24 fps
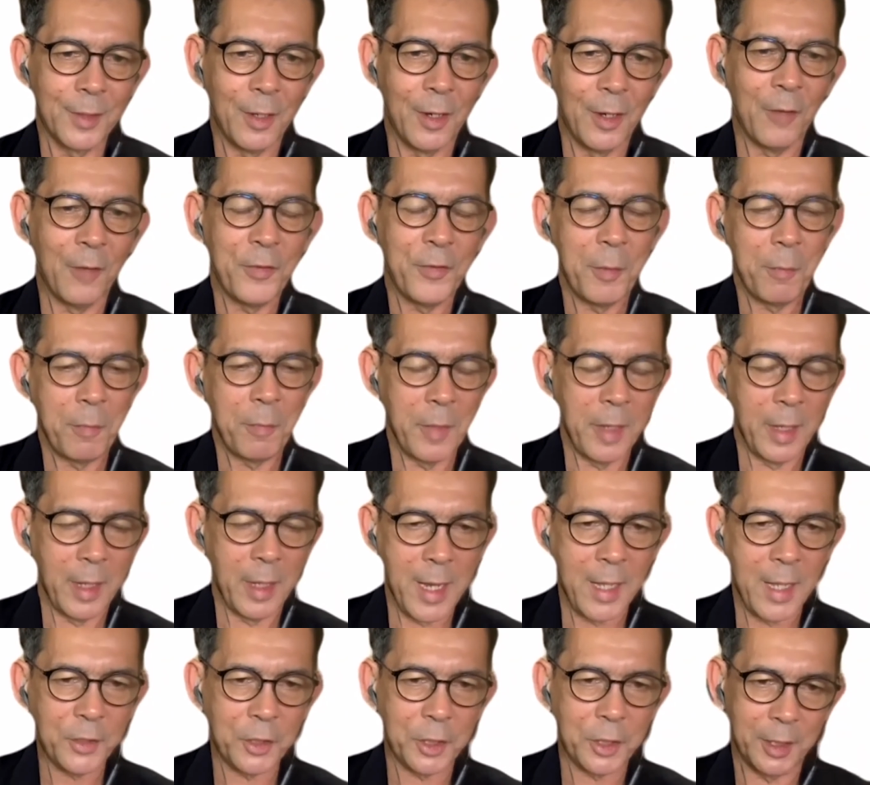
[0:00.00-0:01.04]
of the
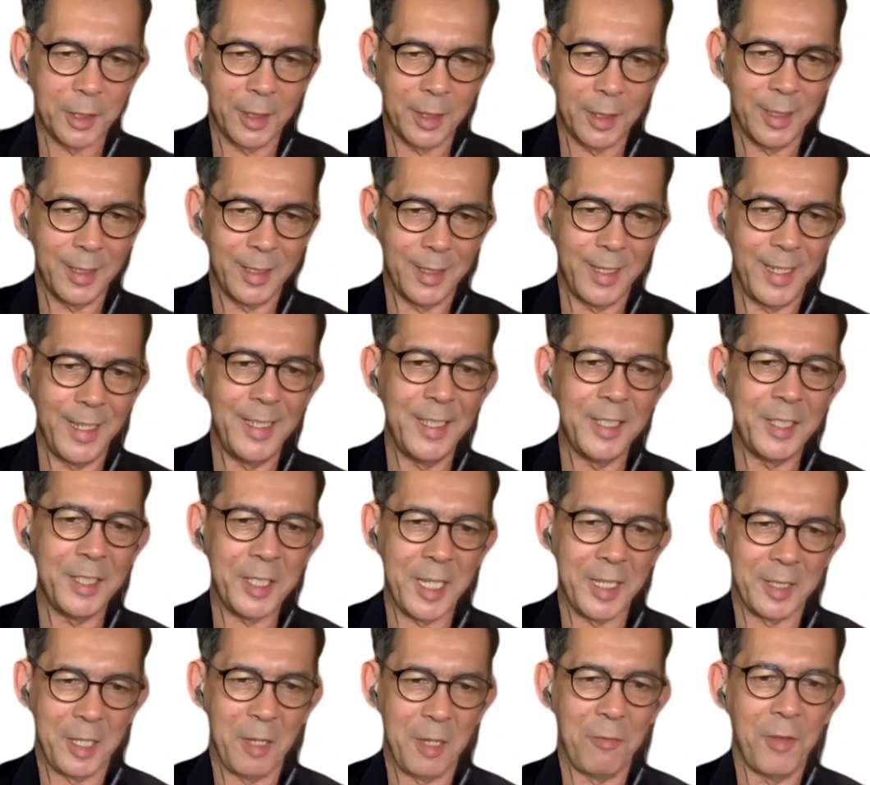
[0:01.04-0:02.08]
large
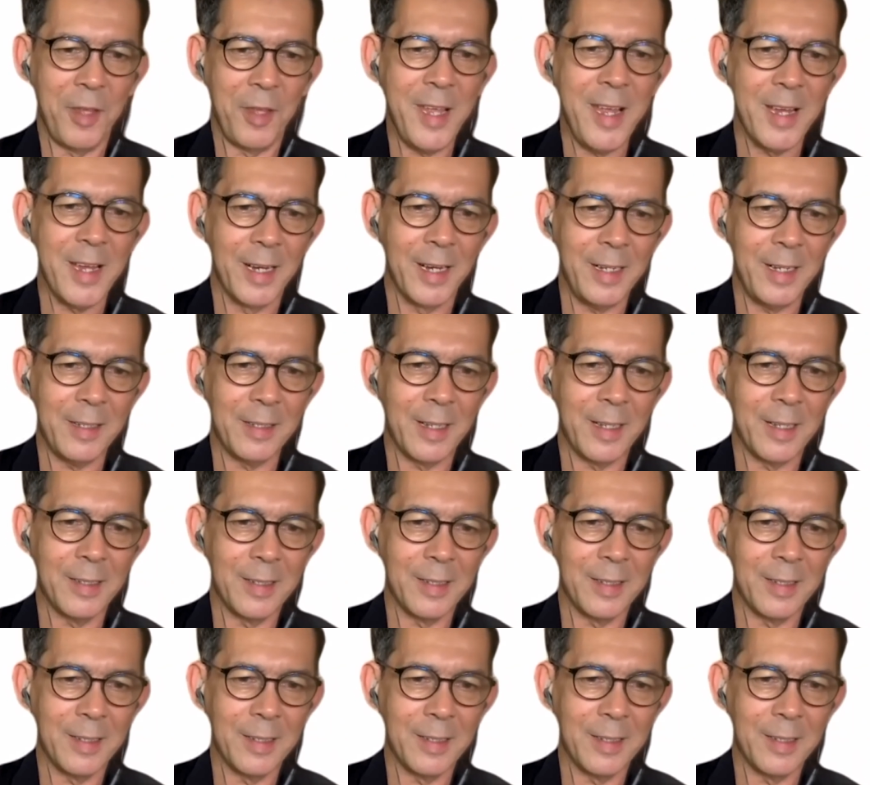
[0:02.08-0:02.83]
initiative here